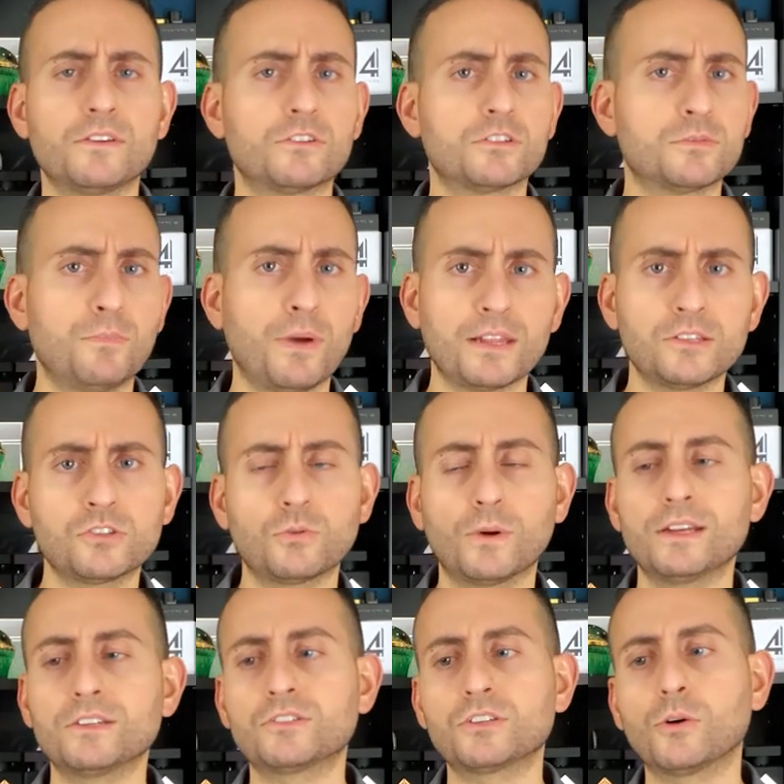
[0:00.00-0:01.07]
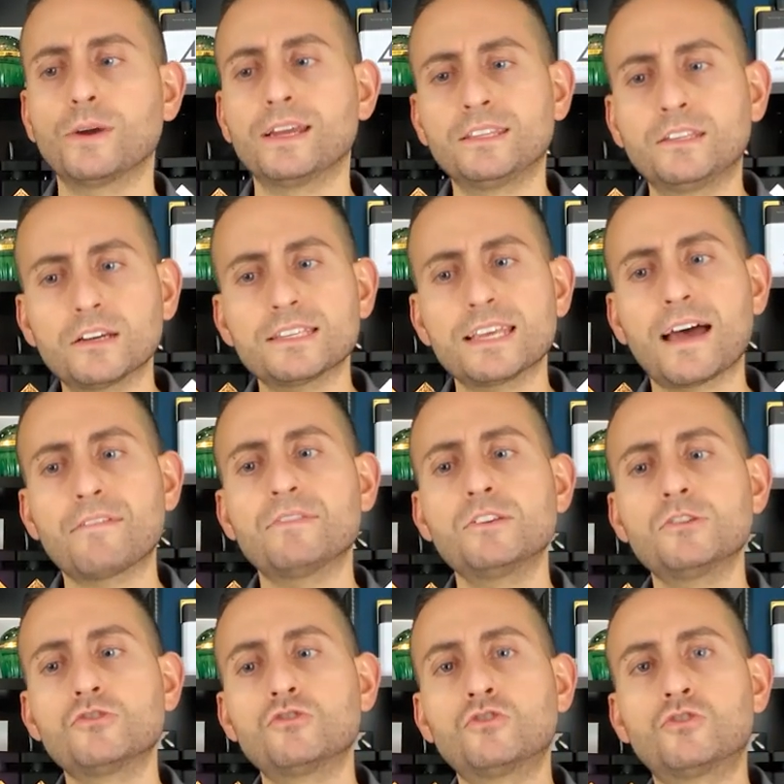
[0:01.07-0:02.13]
there's benzoin, so it does have
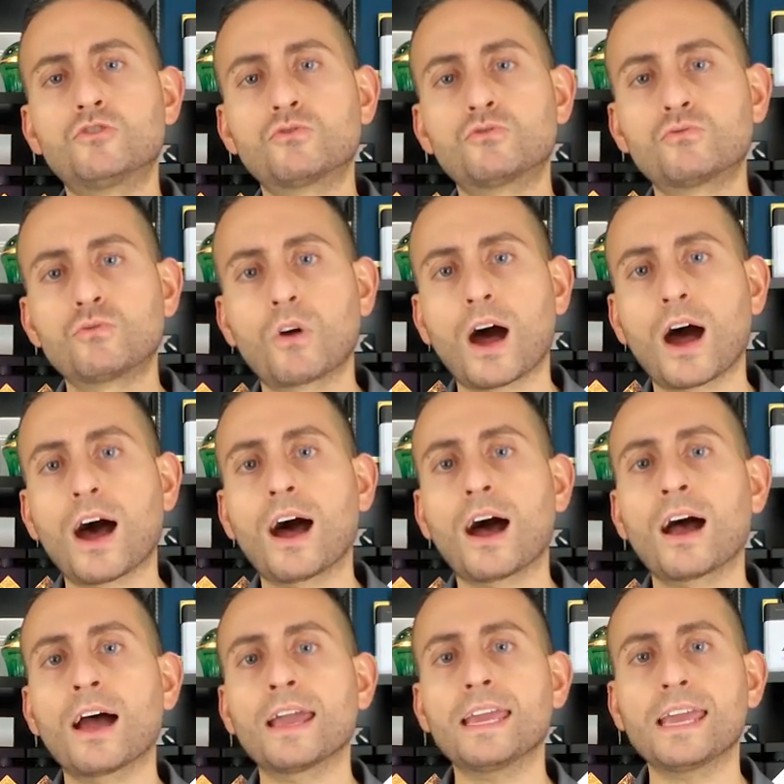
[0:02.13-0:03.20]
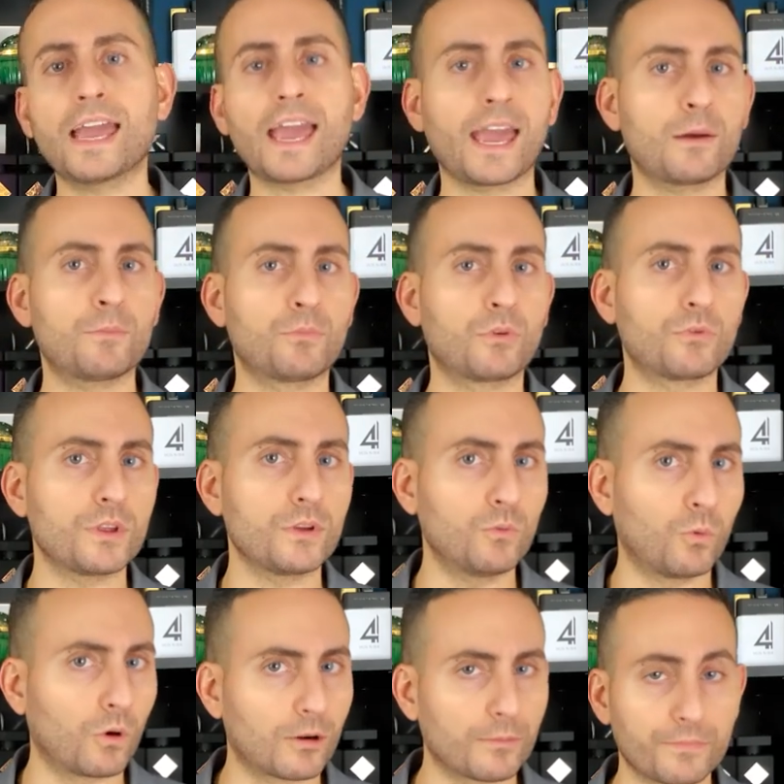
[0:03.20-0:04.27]
this dry, ambery
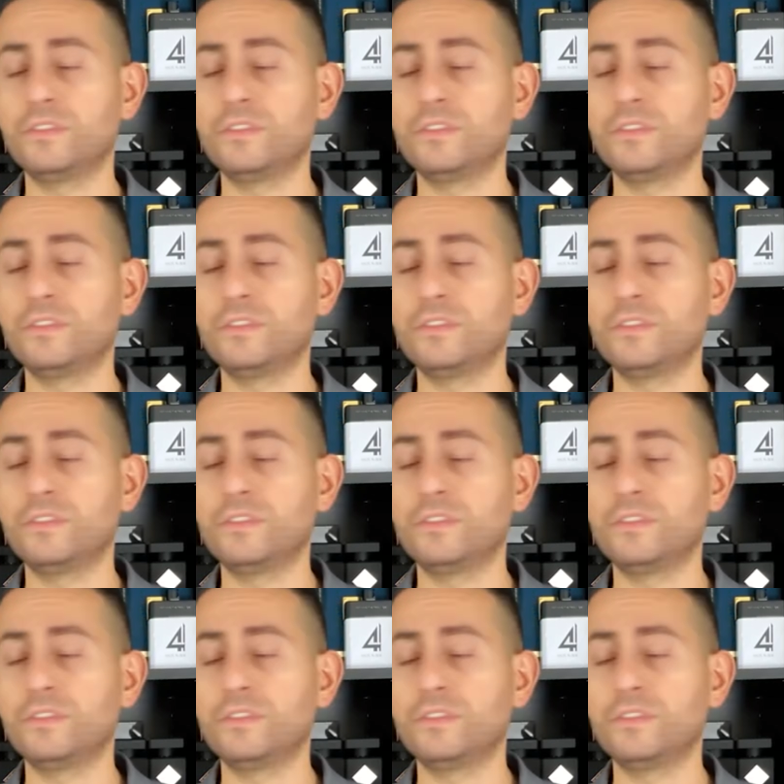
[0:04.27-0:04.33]
warmth.